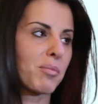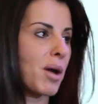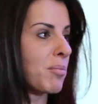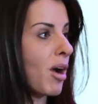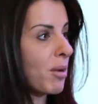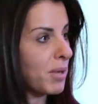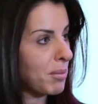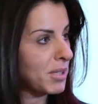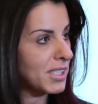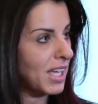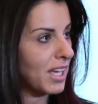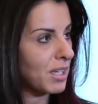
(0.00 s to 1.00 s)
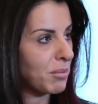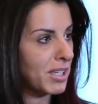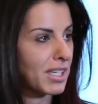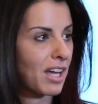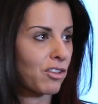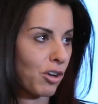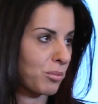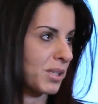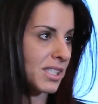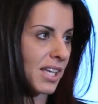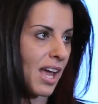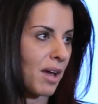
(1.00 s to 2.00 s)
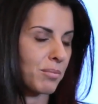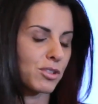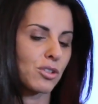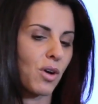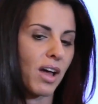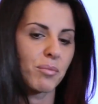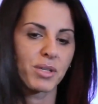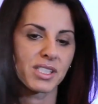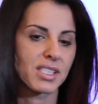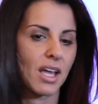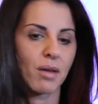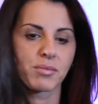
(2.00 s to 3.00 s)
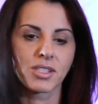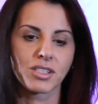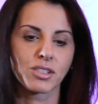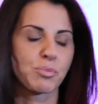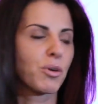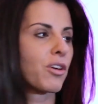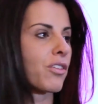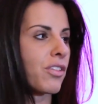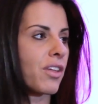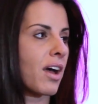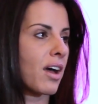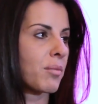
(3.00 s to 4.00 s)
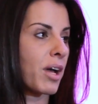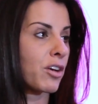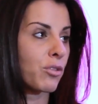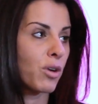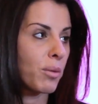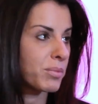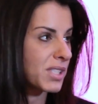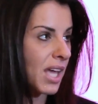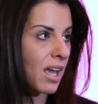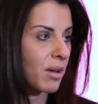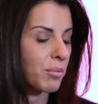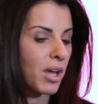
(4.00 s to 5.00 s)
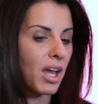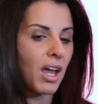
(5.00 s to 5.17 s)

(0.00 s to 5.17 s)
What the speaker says: My mom named me Sandy. My dad called me Sam. So I've been Sam since birth. I grew up Sam.